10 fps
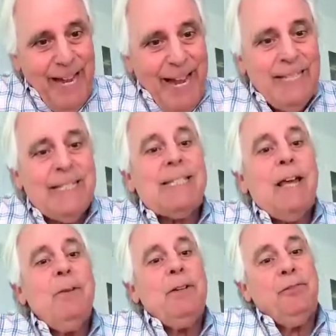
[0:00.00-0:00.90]
And
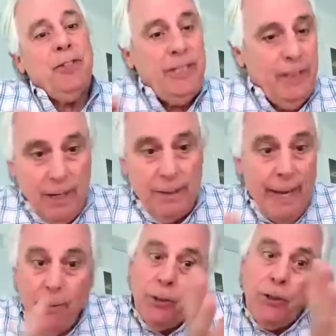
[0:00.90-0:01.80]

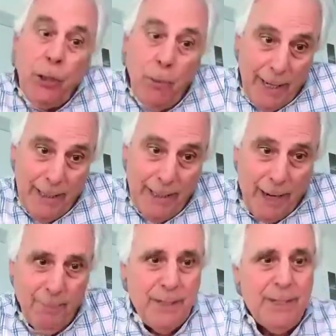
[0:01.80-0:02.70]
they were UN
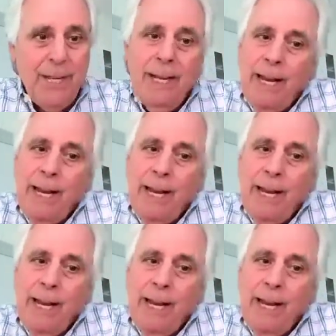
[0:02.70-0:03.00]
summits,